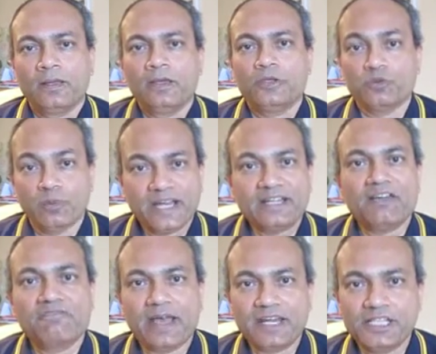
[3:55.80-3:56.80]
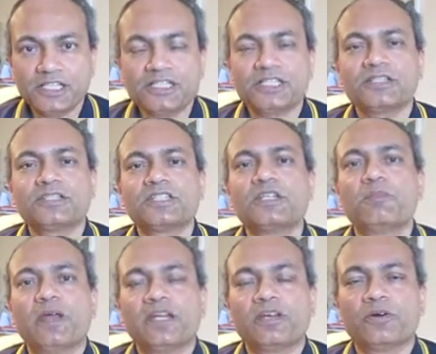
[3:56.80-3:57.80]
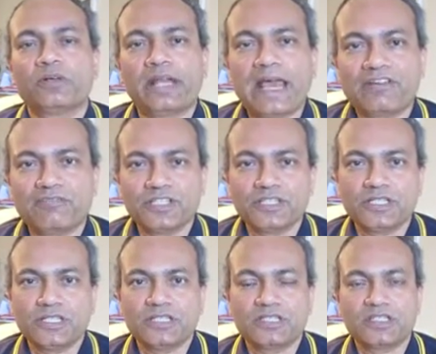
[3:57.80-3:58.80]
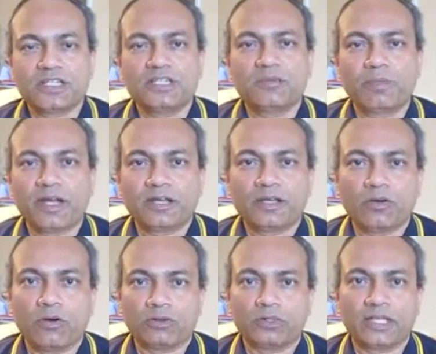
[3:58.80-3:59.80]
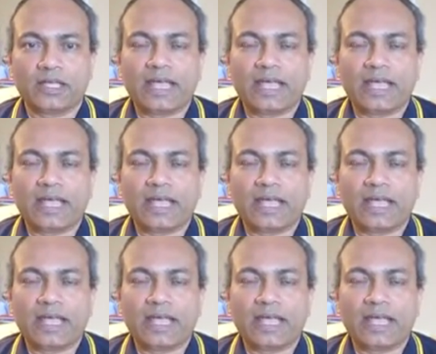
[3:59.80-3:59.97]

You might have variations depending on languages, depending on the